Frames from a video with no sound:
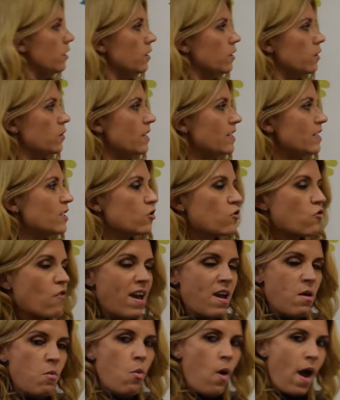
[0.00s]
So that's a
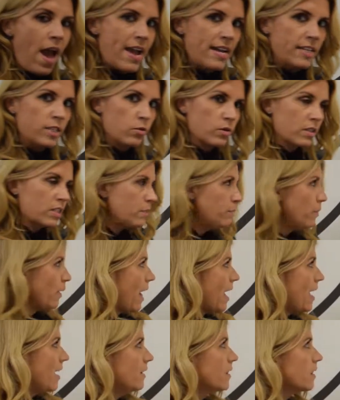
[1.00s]
great way to
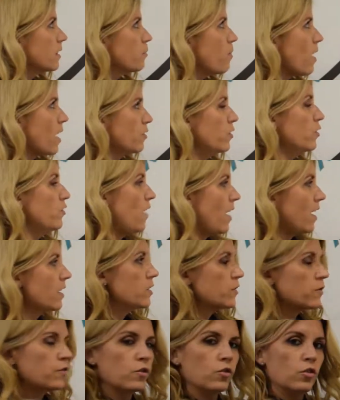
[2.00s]
explain the Bradford
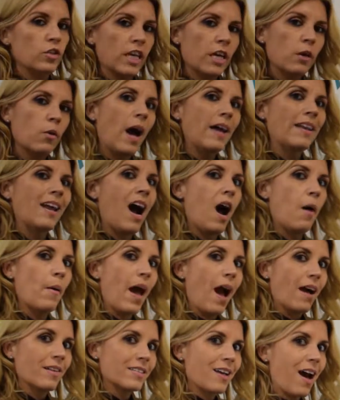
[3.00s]
Factor for you and how
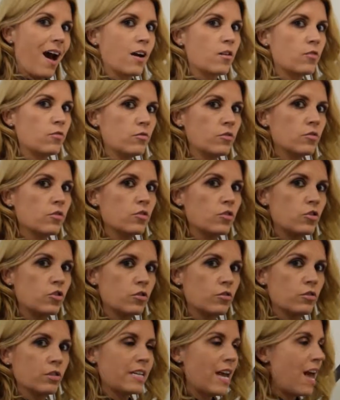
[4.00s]
it tackles
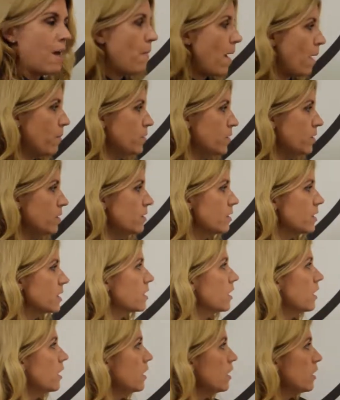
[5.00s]
short-term
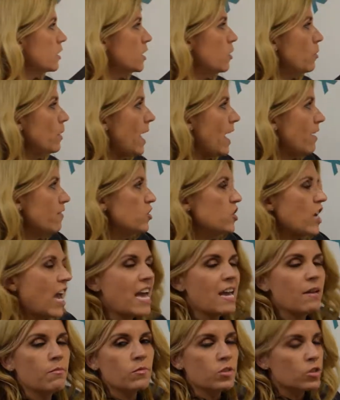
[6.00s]
absence. So we have
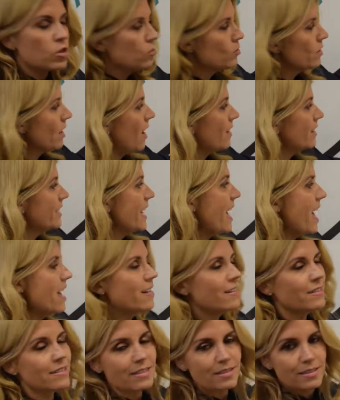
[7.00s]
James, who's had 10
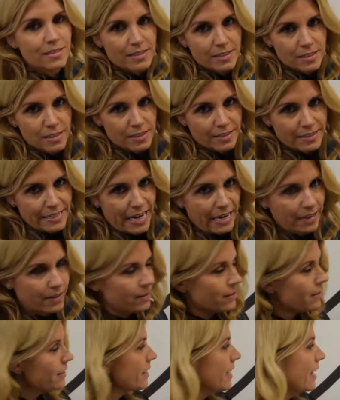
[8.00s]
instances of
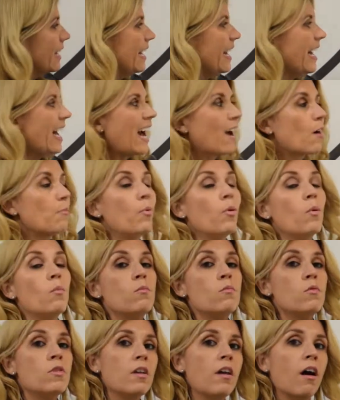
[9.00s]
sickness. I could put
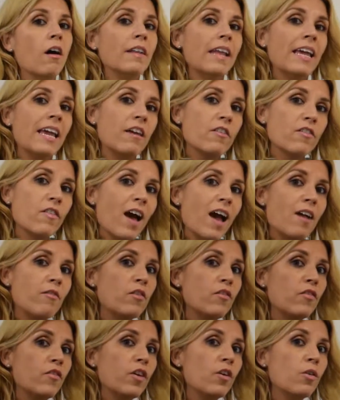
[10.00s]
money on it if I
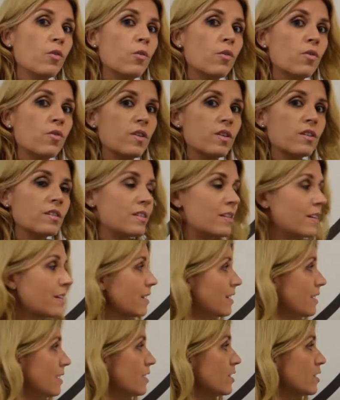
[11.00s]
review the
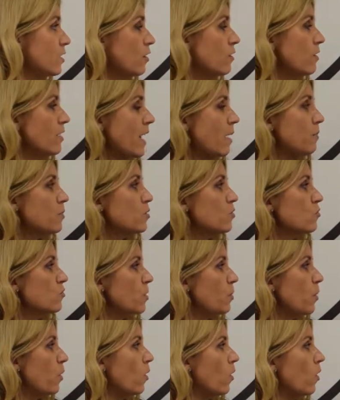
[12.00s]
sickness on an absence
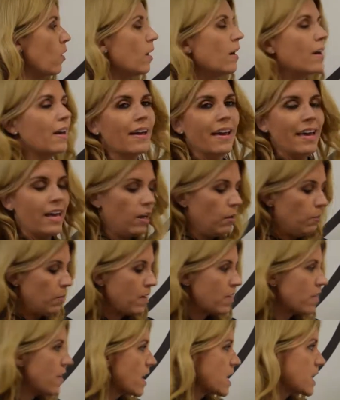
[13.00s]
report. It'll
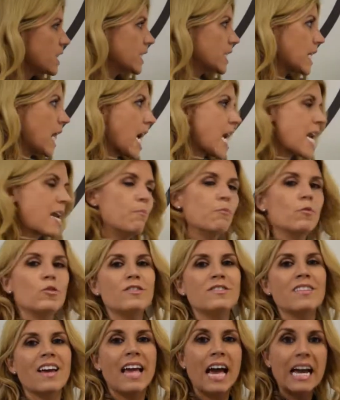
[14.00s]
be things like
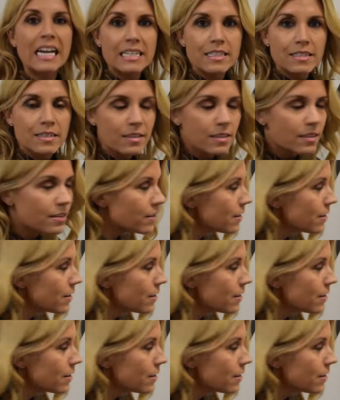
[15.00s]
Mondayitis,